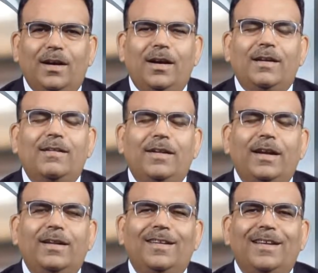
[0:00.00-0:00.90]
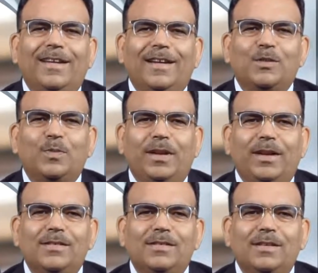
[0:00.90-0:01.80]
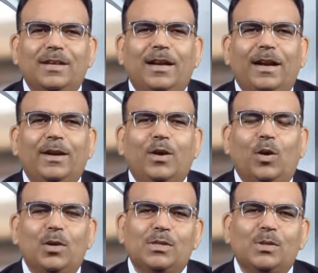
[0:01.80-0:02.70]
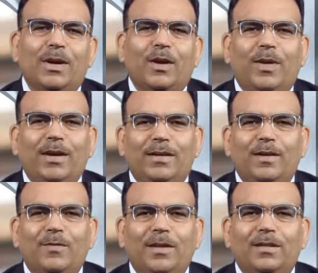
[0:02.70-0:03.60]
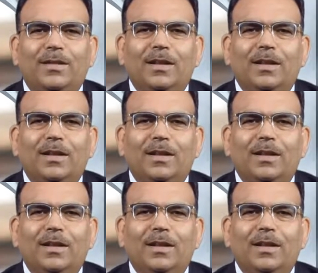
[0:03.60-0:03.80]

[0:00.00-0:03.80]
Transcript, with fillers: a great learning experience and also acquainted with